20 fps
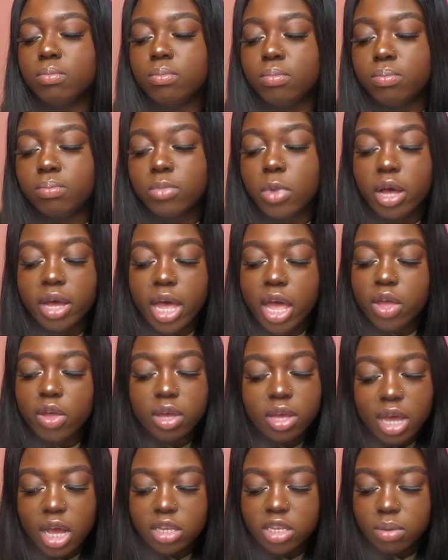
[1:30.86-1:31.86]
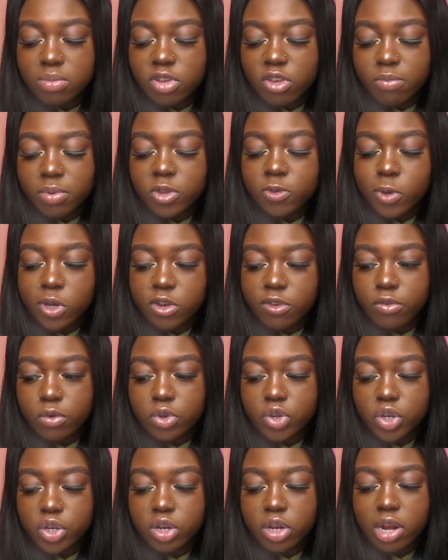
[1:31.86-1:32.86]
Okay, you can get some stuff, especially if you're
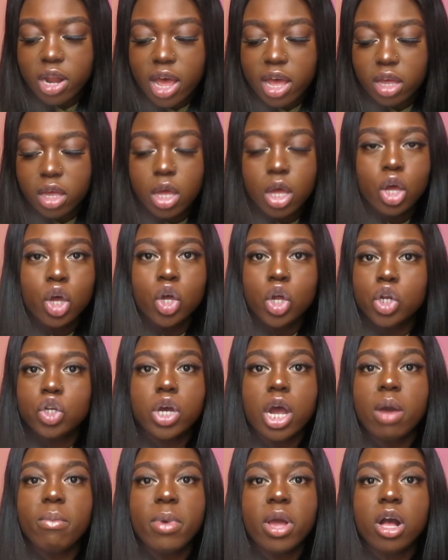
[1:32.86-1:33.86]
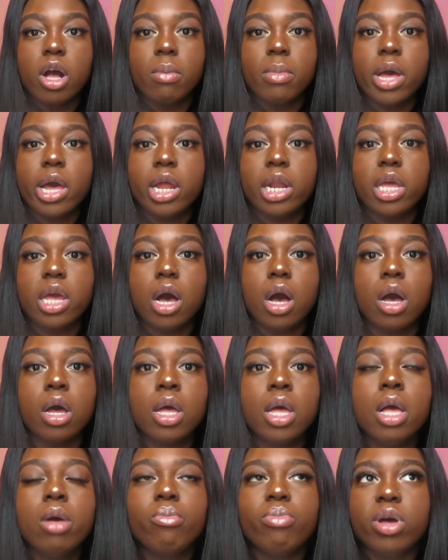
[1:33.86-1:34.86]
a student, like, try and wake up earlier.
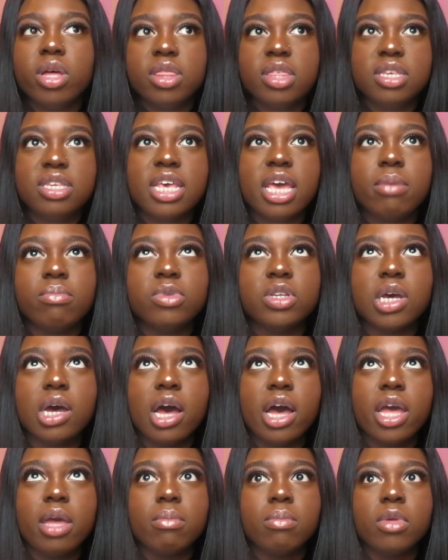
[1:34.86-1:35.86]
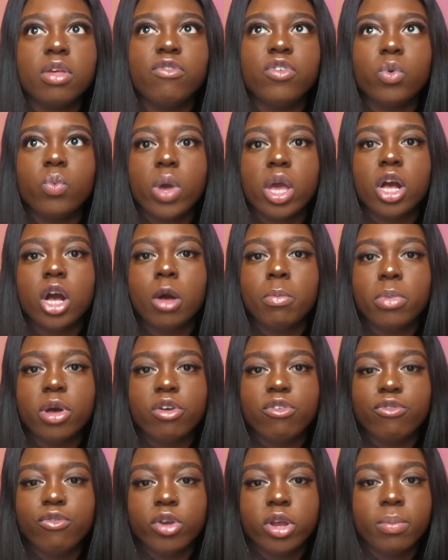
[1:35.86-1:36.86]
But at the same time, if you wake up
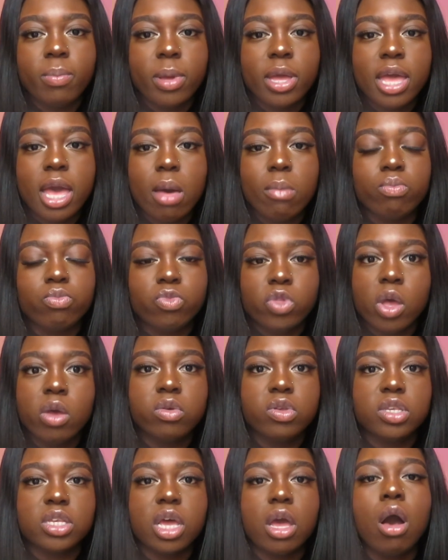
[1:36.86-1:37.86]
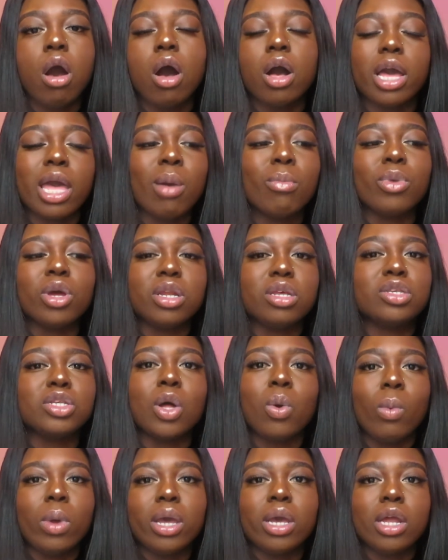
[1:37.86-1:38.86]
at 3 p.m., don't say, oh, okay, I'm gonna
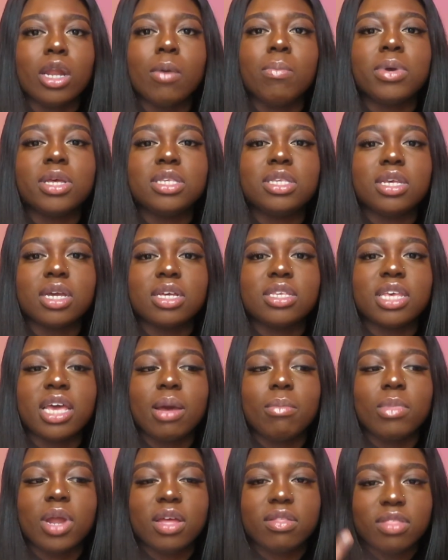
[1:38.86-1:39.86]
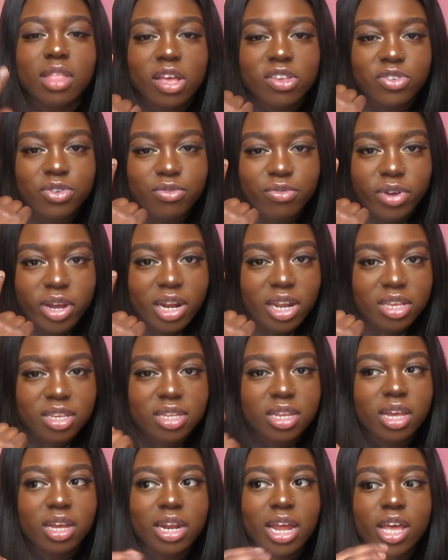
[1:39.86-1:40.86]
start waking up at 6 a.m. Like, that's not
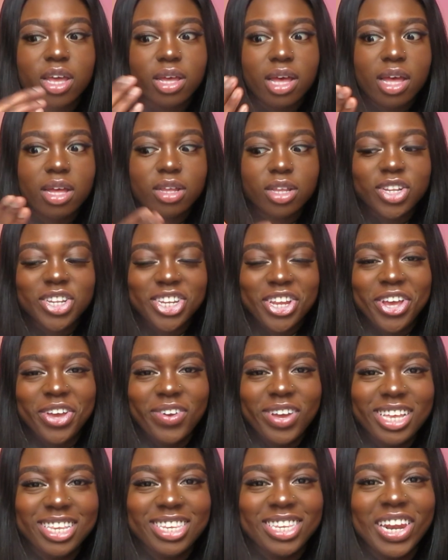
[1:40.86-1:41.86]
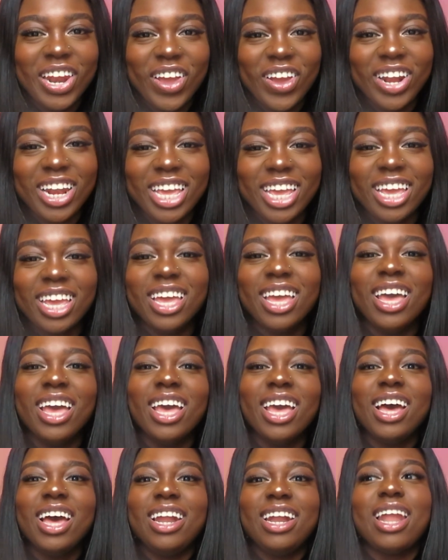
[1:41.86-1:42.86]
realistic. Like, do it slowly.
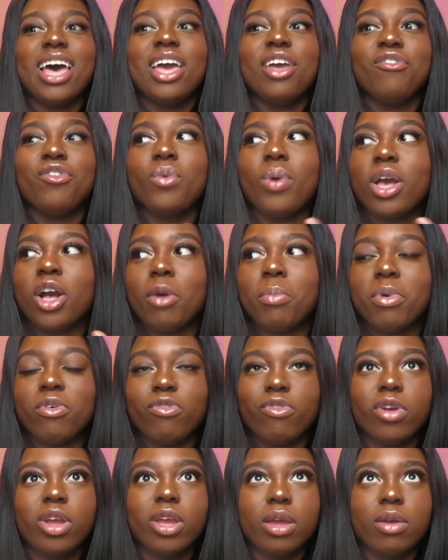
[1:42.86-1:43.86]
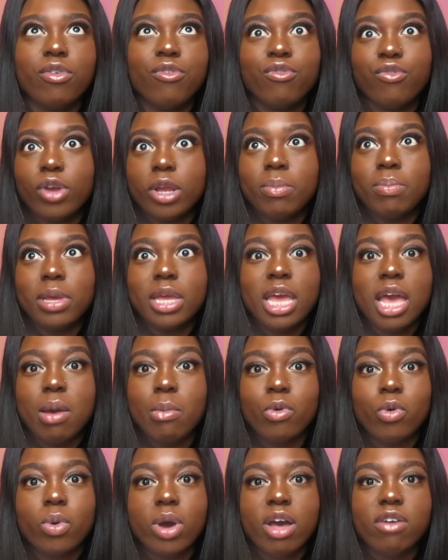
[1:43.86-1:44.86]
Like, if you wake up at 3
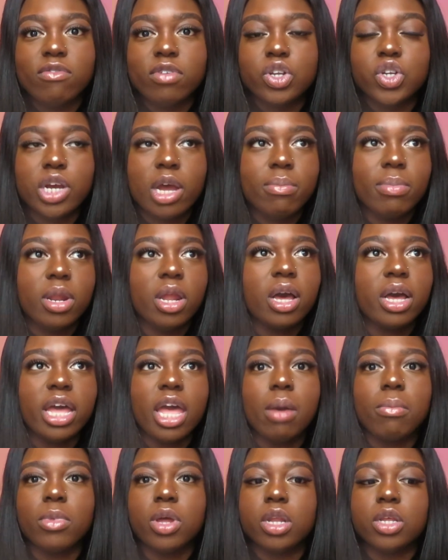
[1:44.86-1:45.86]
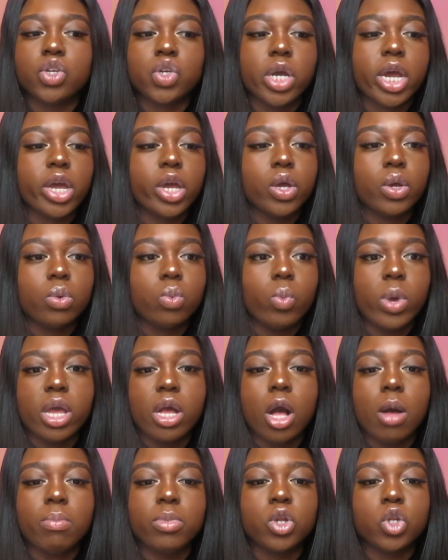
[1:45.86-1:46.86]
p.m. or whatever, try and be like, okay, I'm gonna try
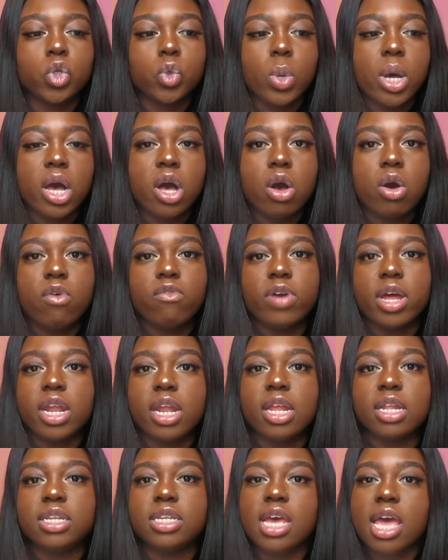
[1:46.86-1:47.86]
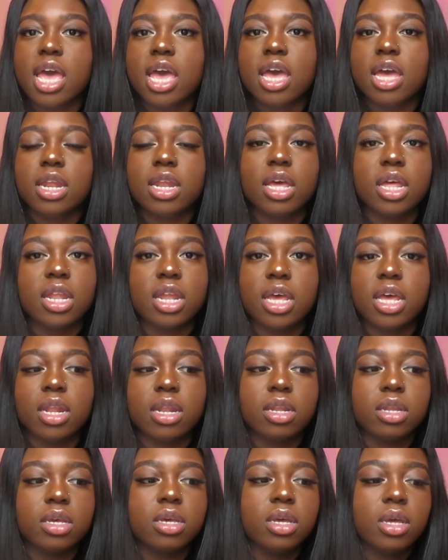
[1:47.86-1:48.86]
wake up at 12 and then 10, and
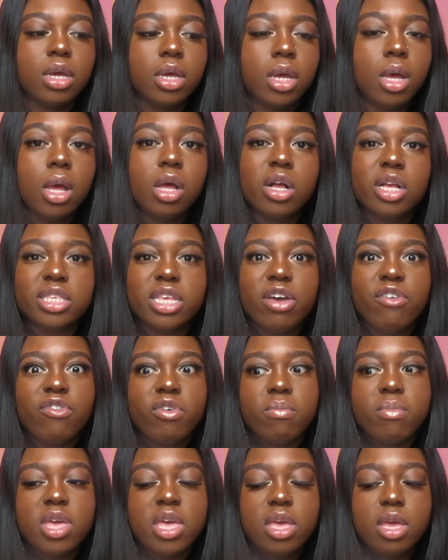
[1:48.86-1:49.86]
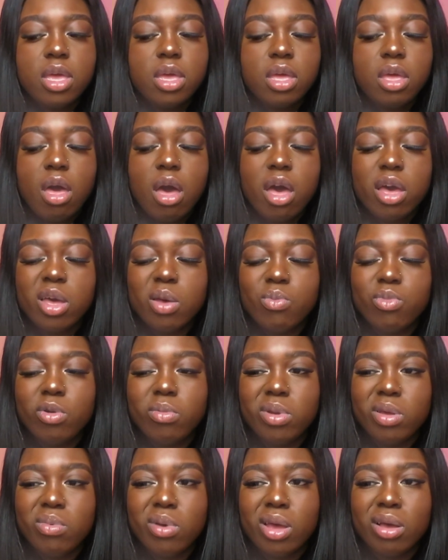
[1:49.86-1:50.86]
then, because like for me, I can
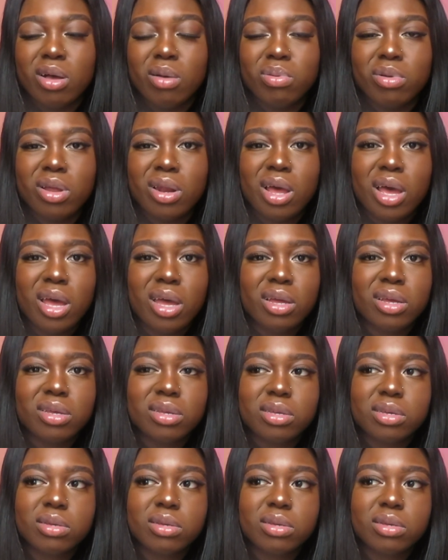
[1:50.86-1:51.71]
probably wake up at like,